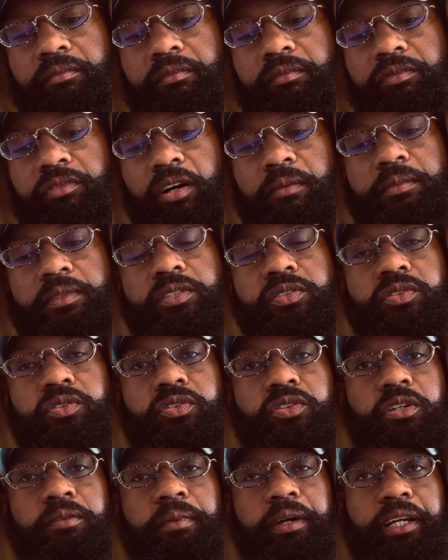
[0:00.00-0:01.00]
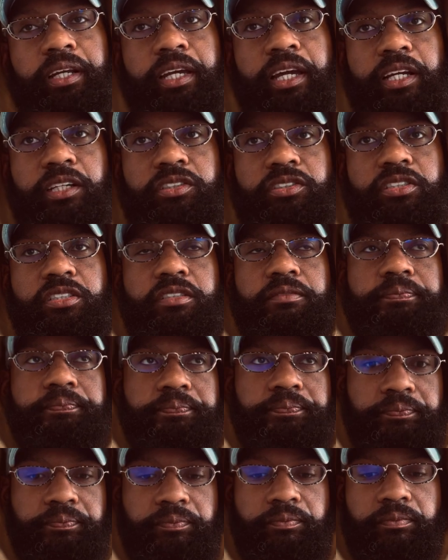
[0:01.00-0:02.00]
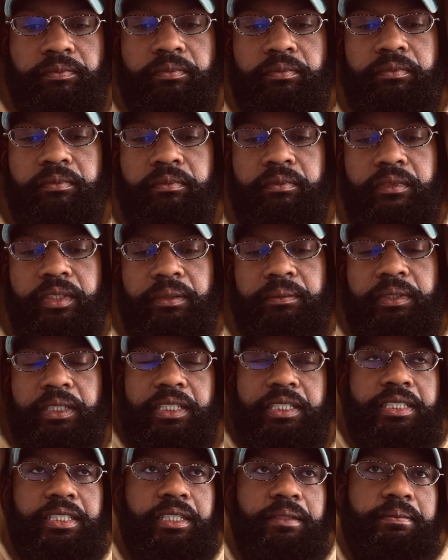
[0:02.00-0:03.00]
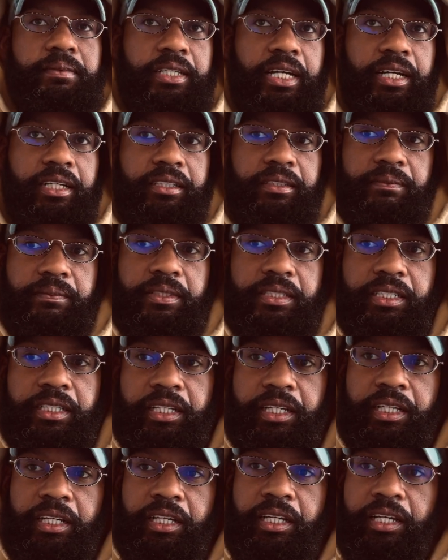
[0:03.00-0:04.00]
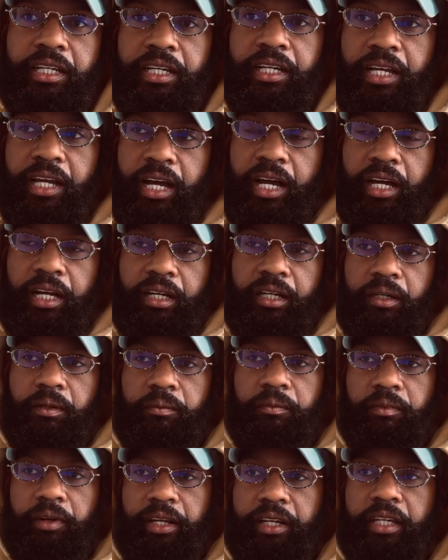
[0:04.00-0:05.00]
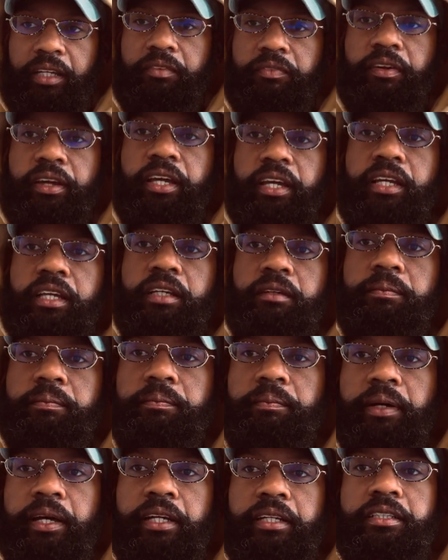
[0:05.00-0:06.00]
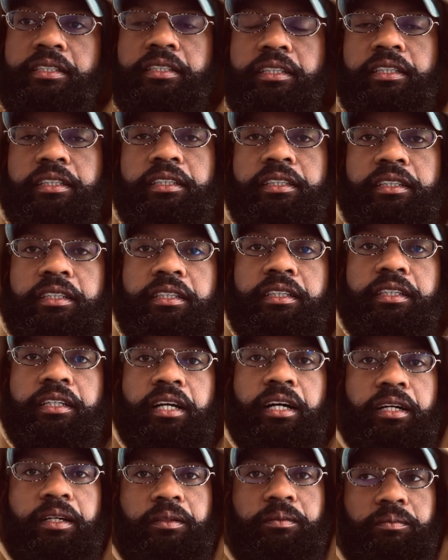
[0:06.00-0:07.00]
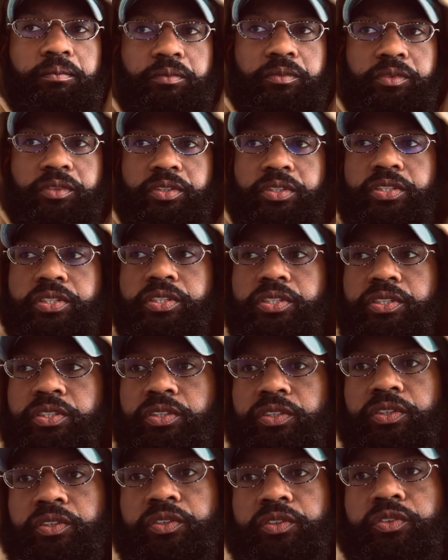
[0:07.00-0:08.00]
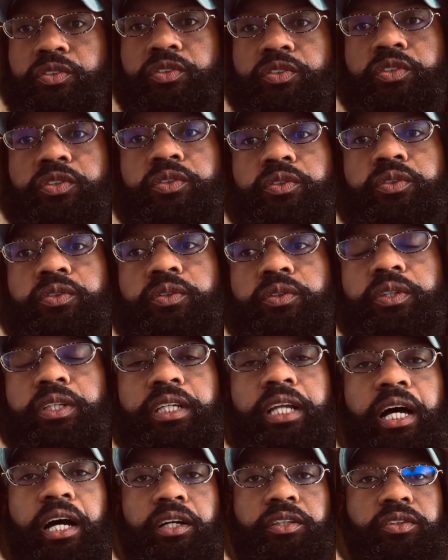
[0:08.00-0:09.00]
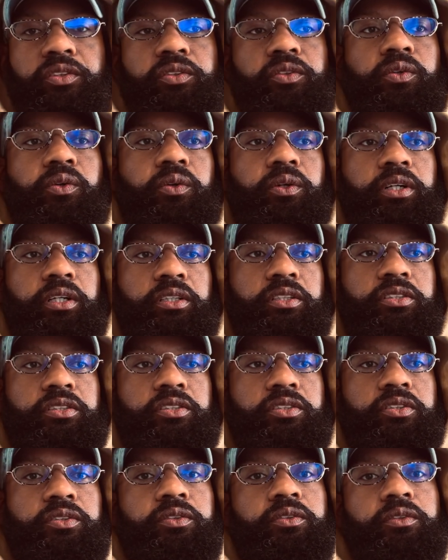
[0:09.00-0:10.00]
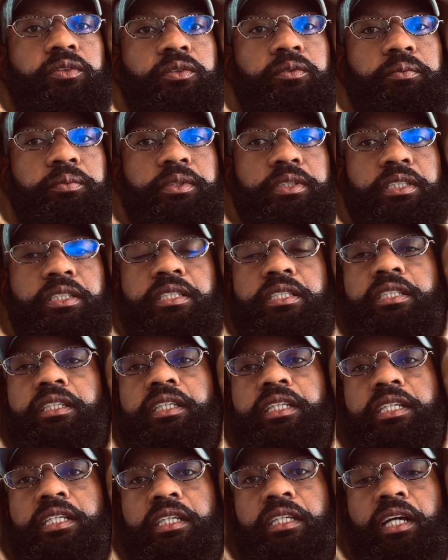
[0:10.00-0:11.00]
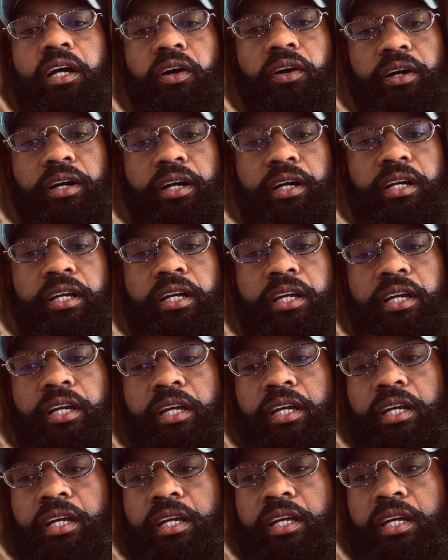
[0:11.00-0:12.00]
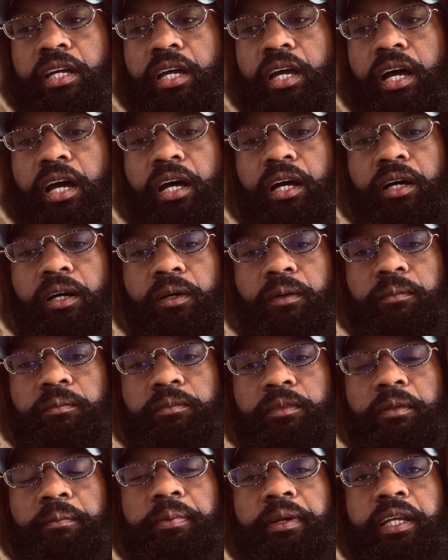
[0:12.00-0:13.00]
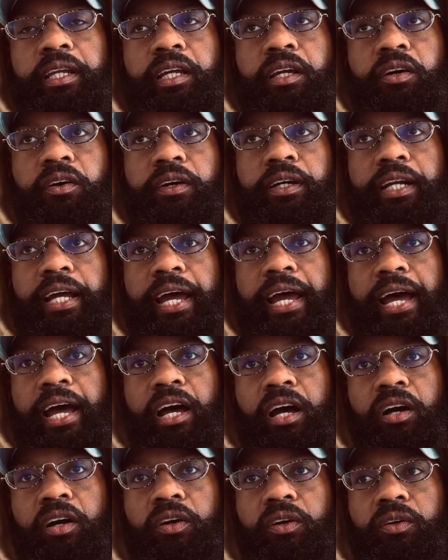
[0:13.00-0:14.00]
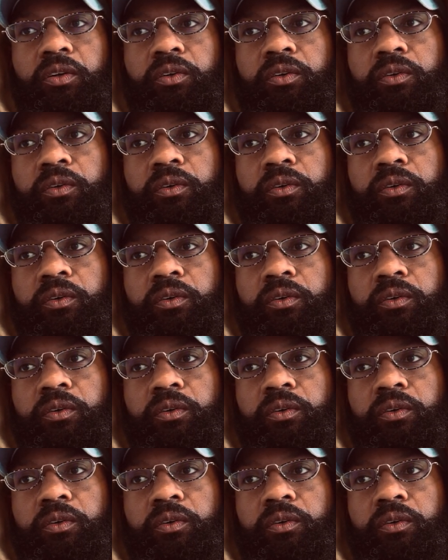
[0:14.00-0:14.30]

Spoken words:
pharmaceutical medication, because sometimes like if a patient comes to the doctor or presents an ER depending on how